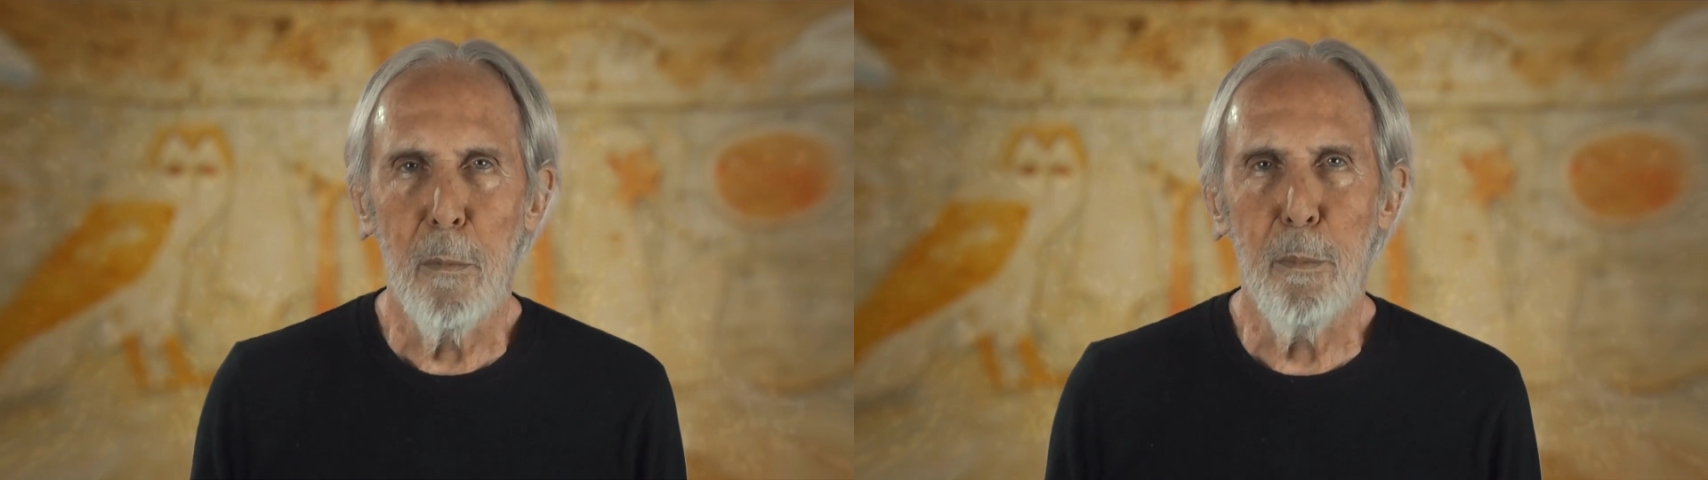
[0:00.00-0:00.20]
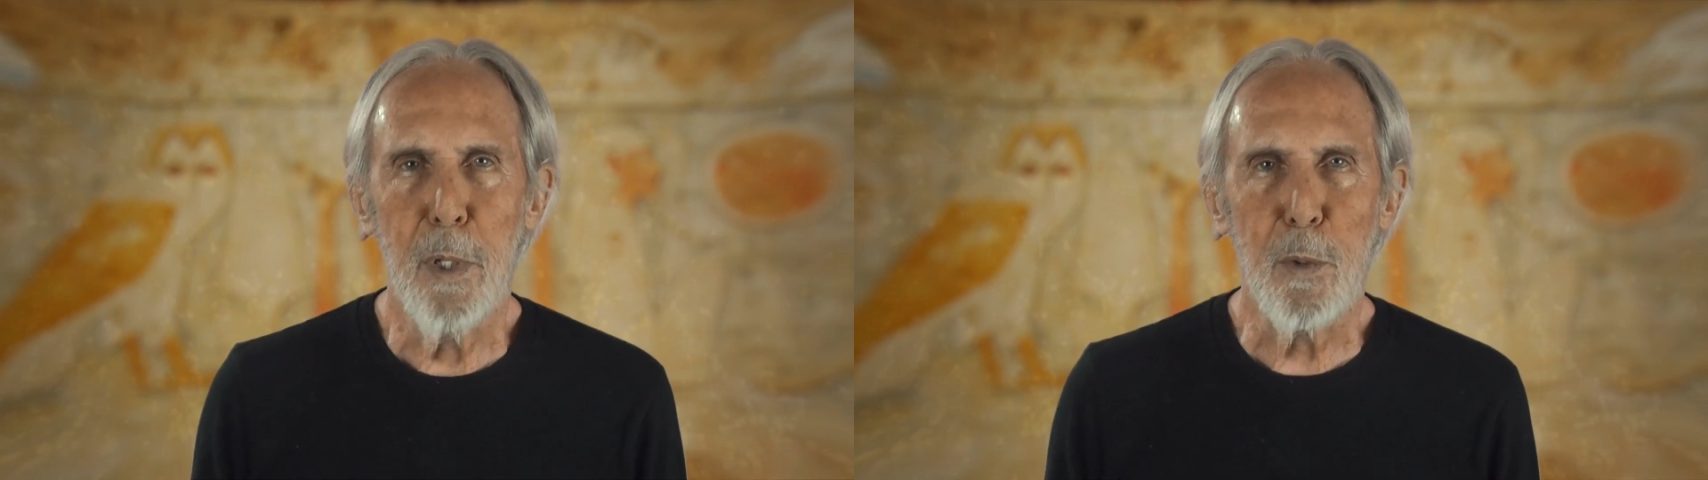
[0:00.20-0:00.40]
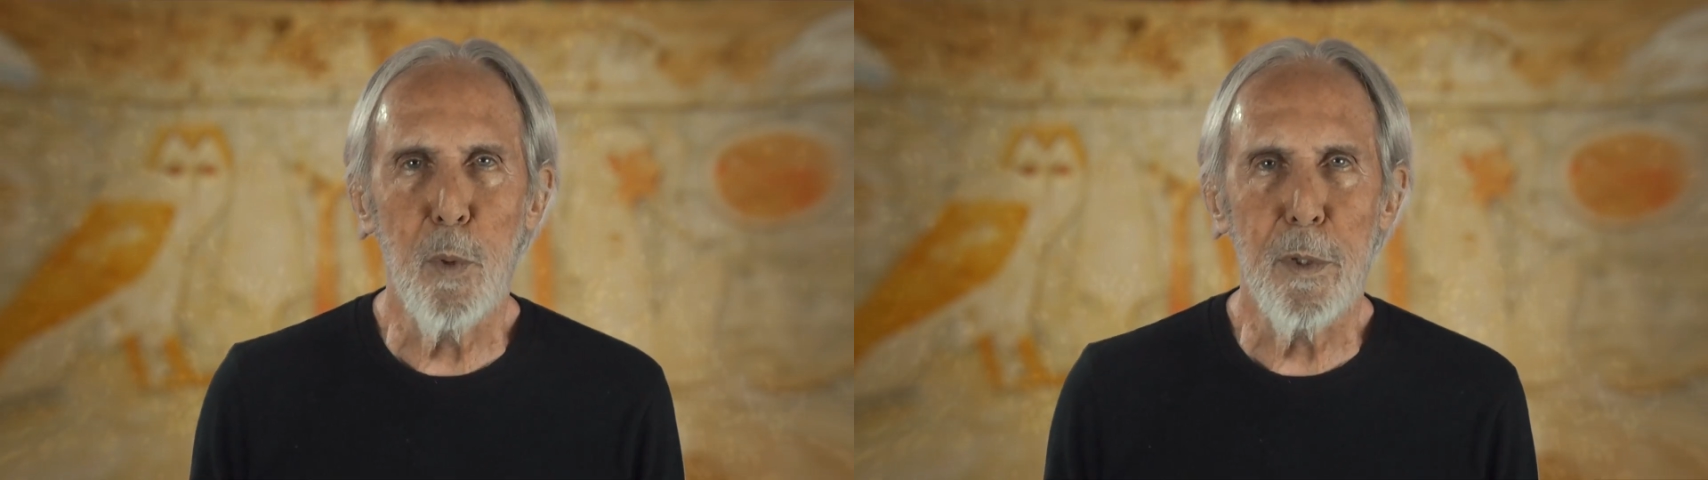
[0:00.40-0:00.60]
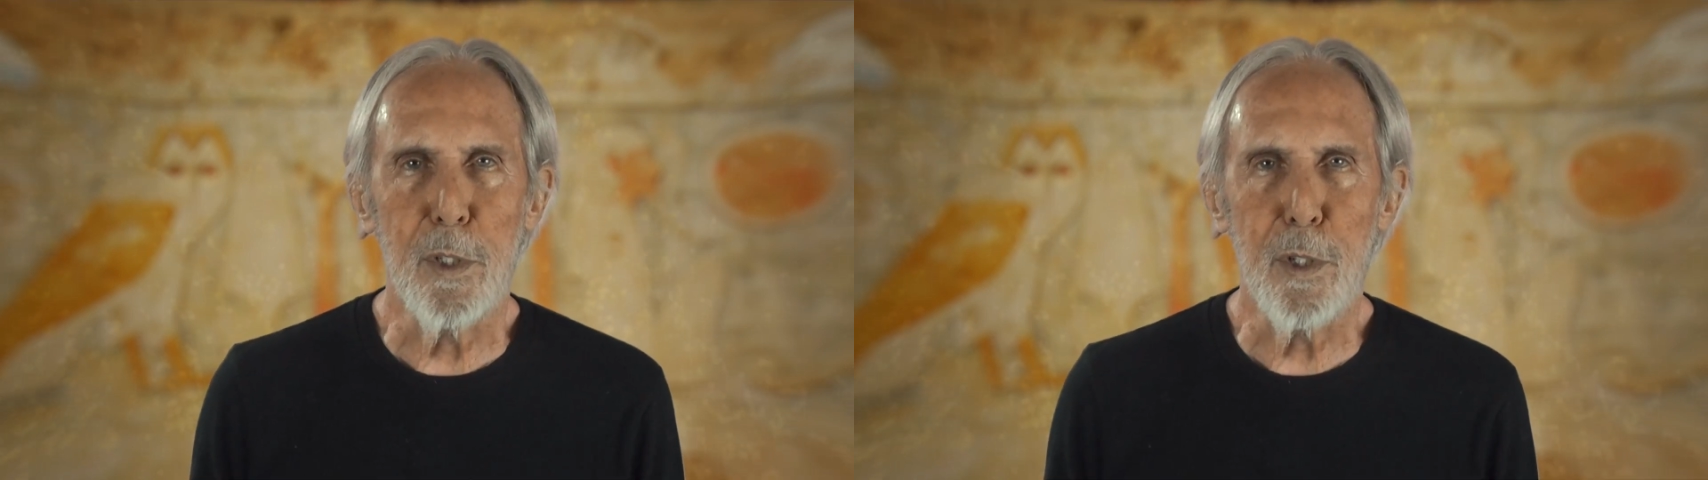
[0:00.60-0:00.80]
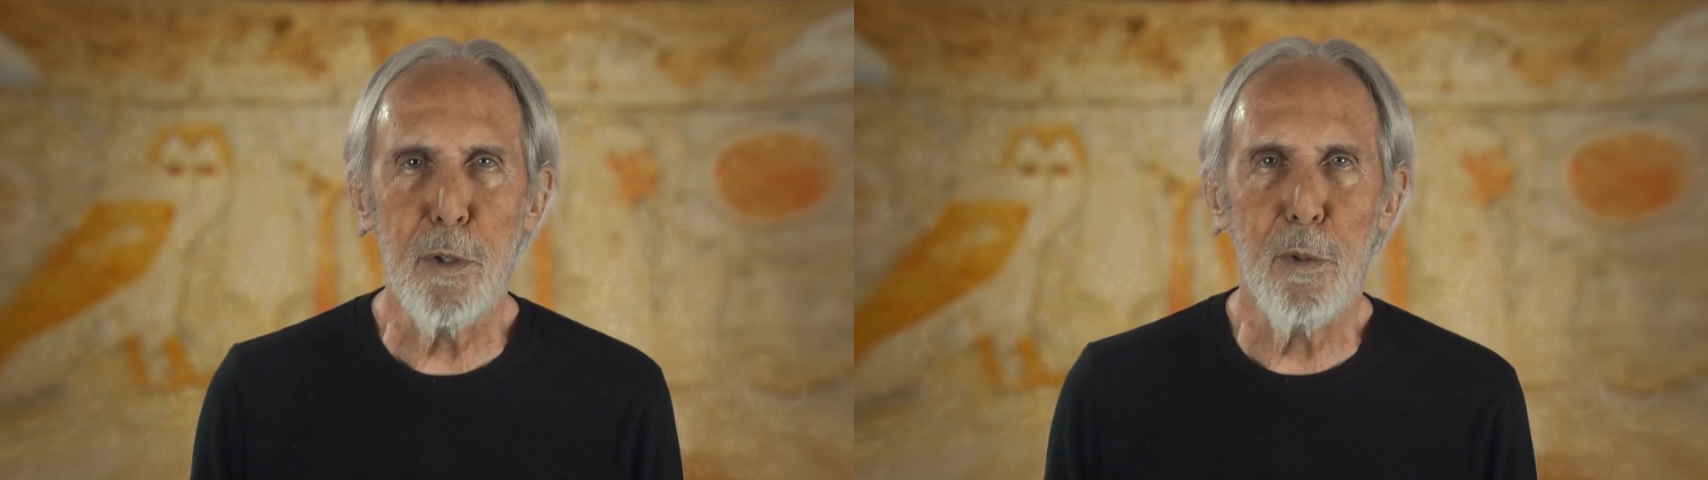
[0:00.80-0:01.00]
But when the
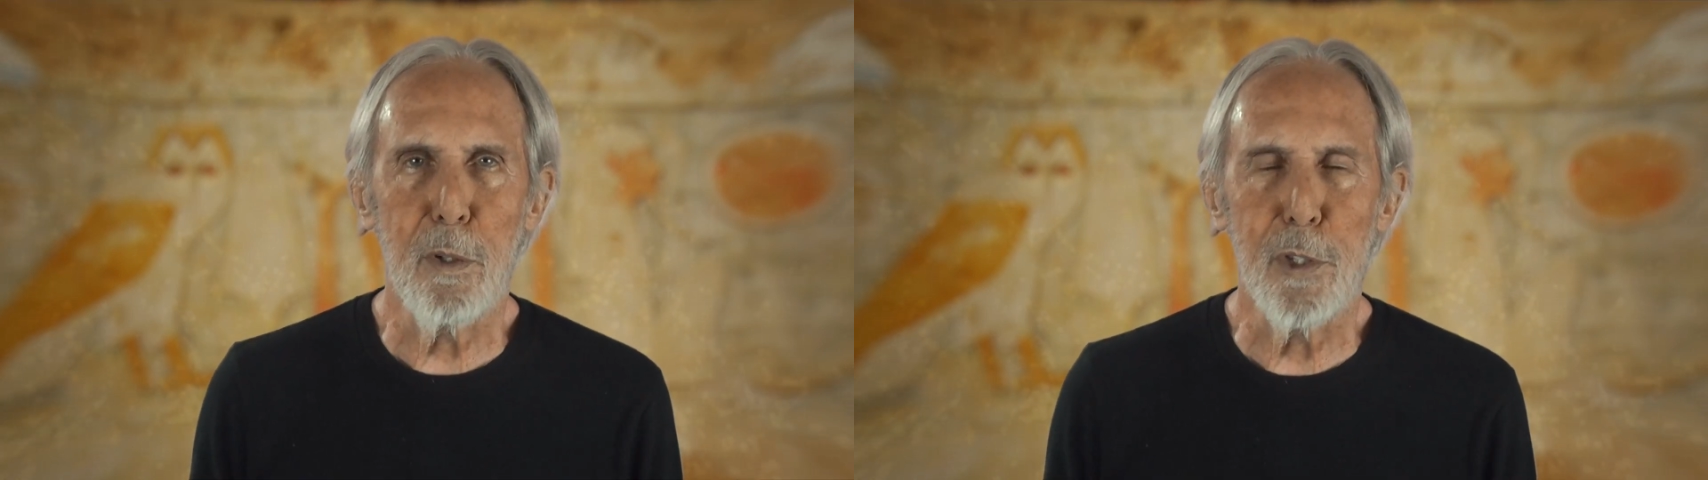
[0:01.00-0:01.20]
two are